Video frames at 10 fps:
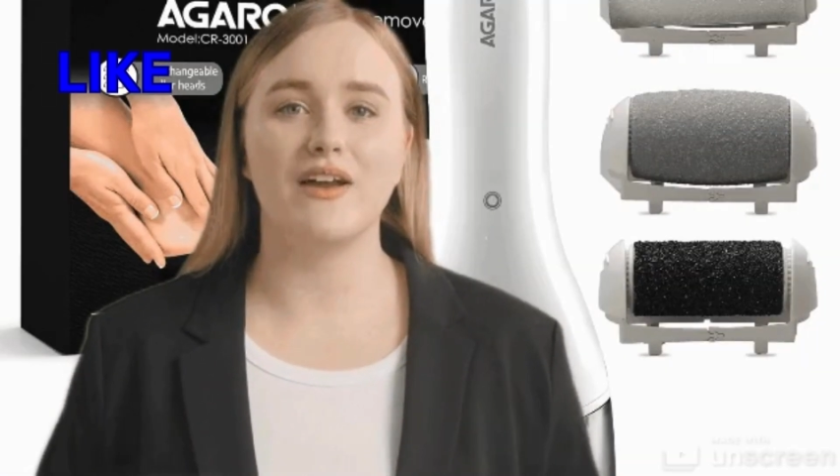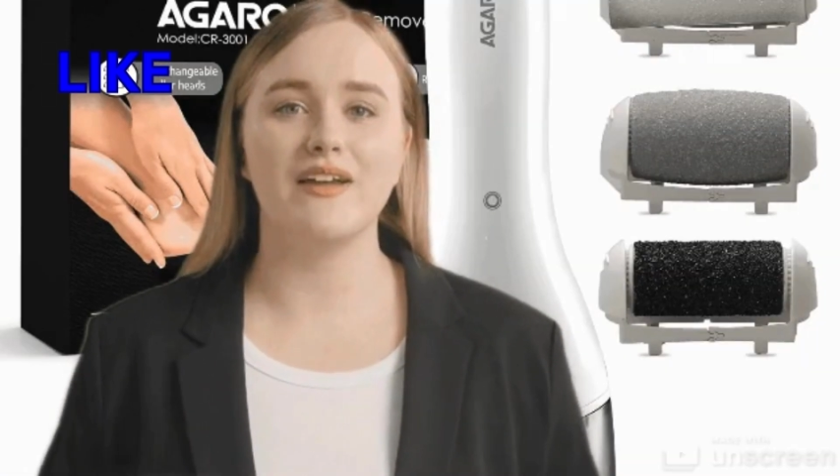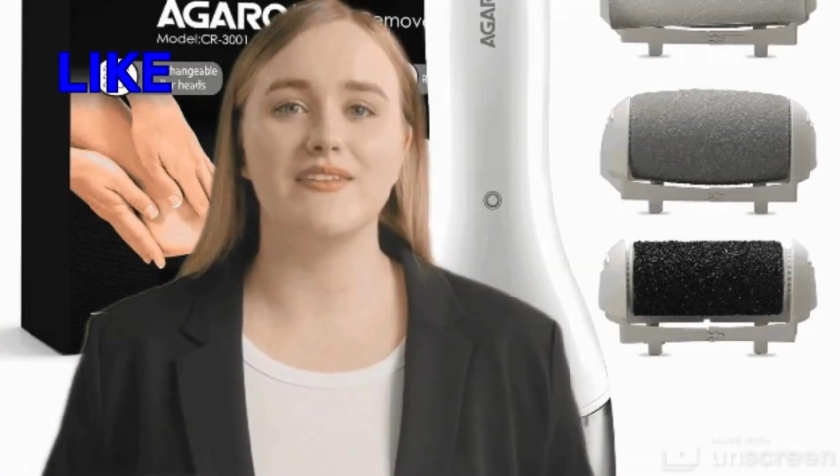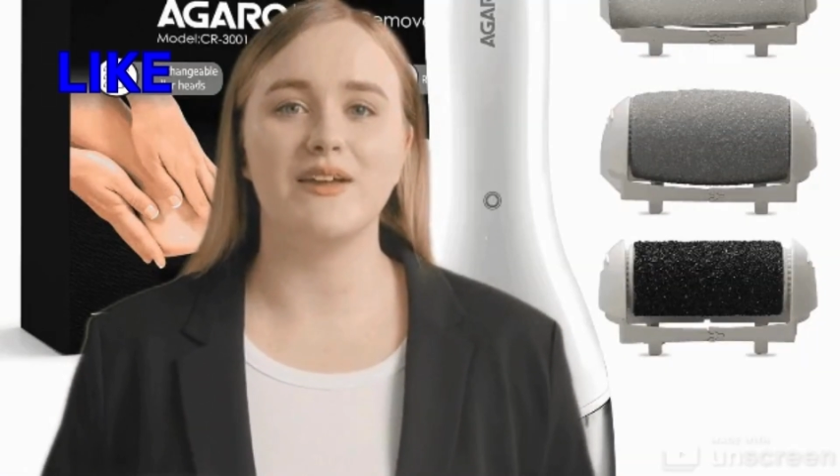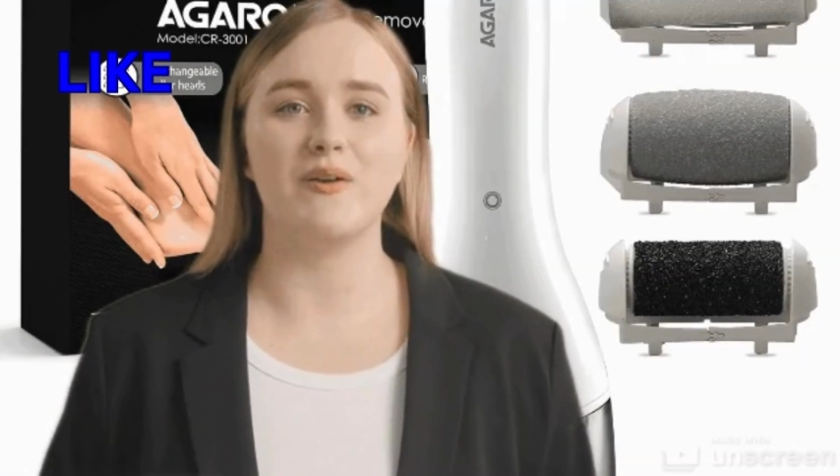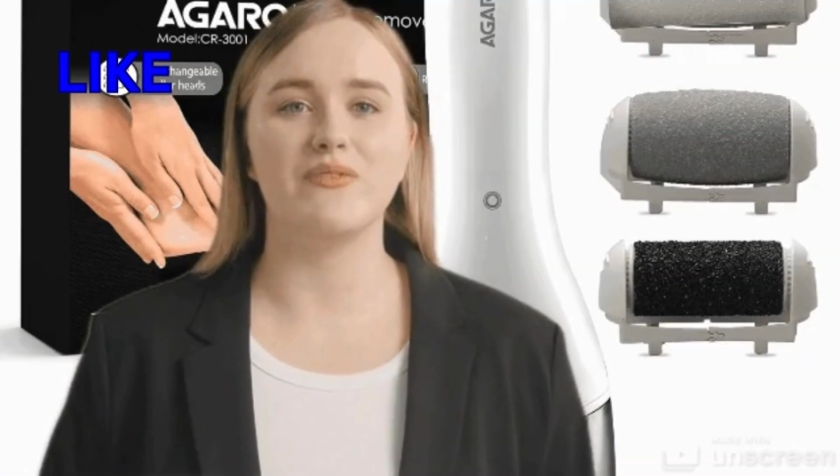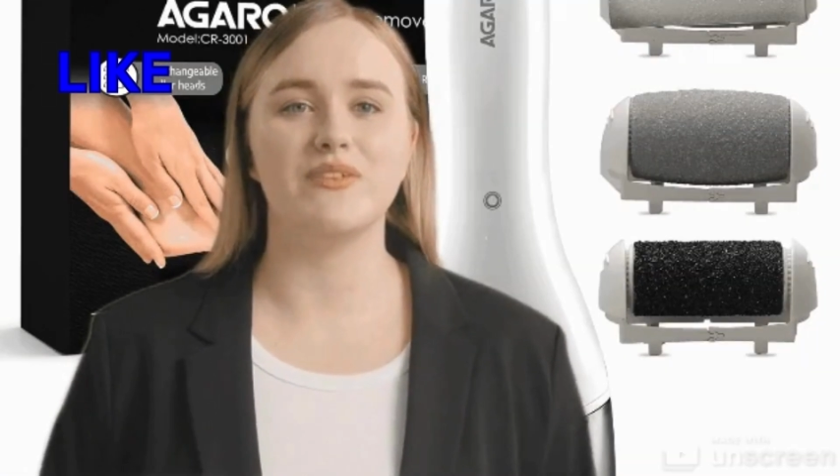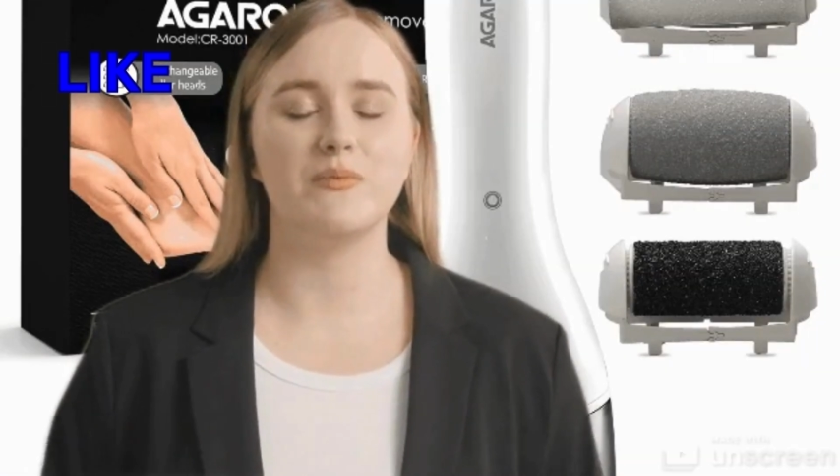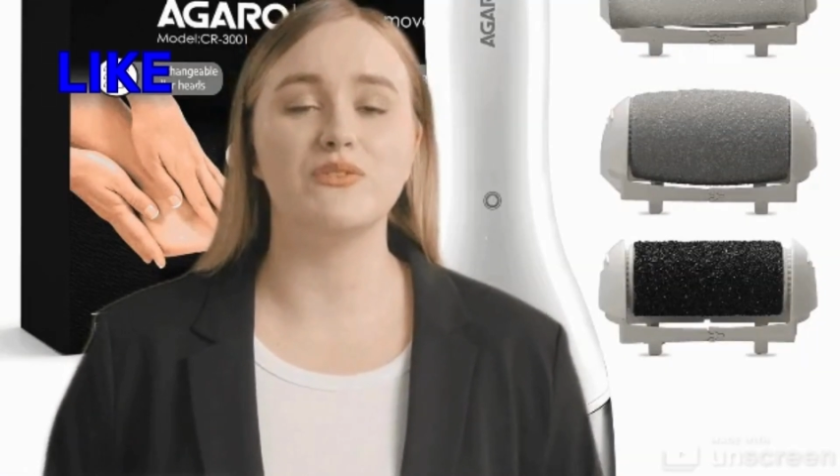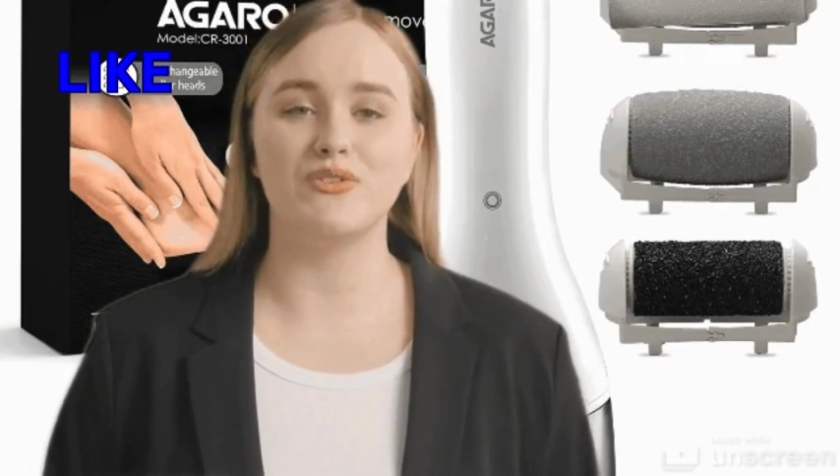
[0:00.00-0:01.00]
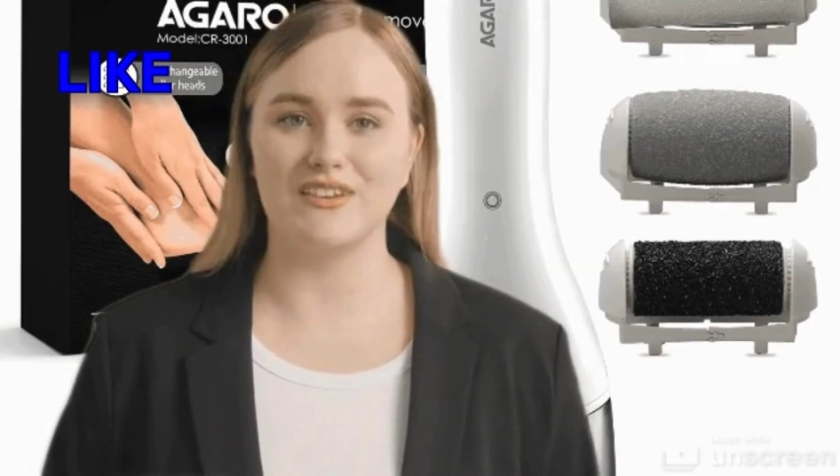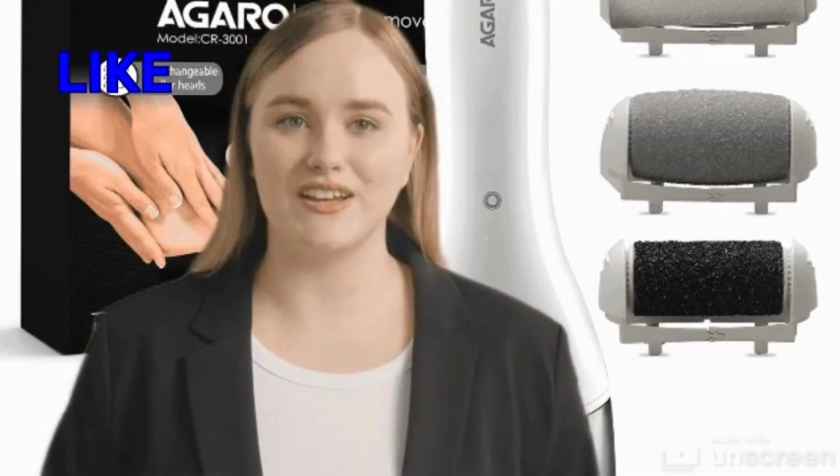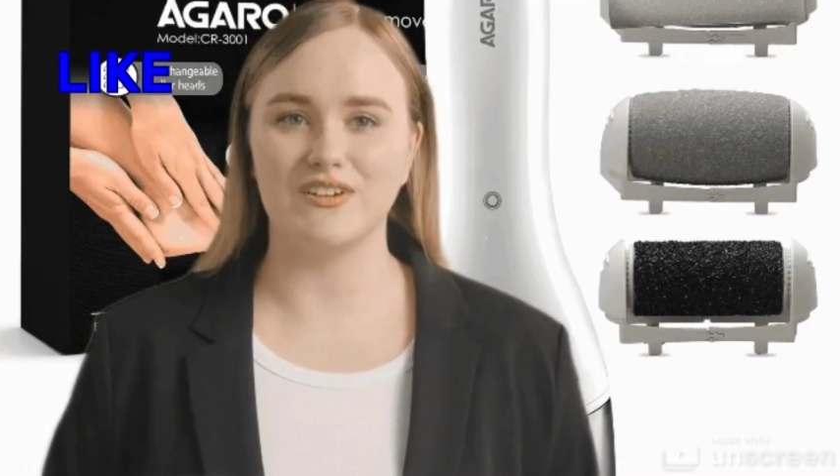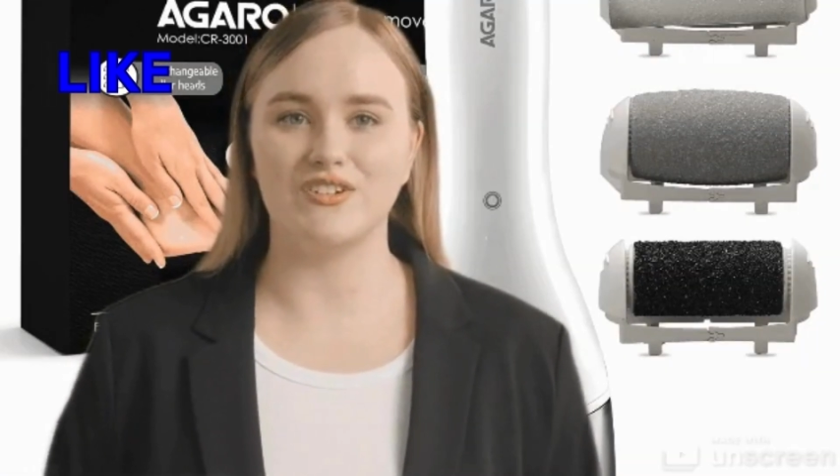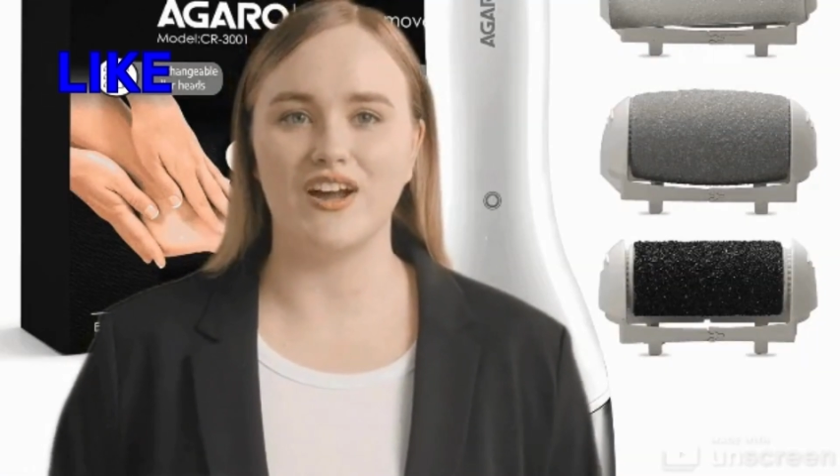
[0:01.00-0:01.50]
solutions that
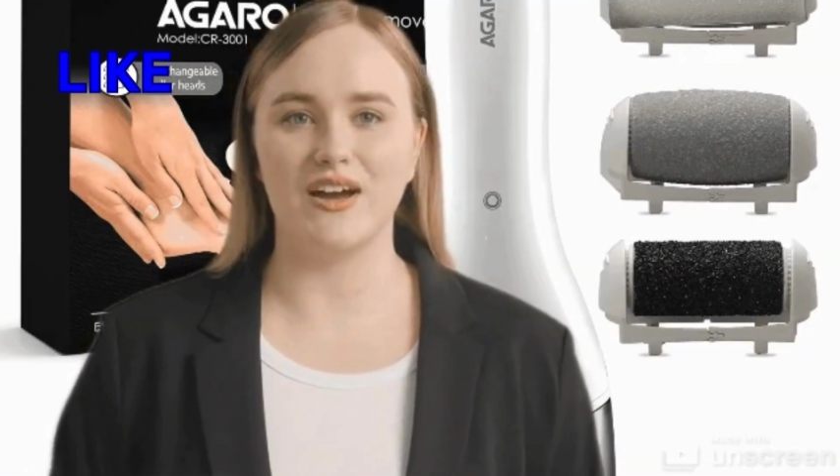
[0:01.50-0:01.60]
provide both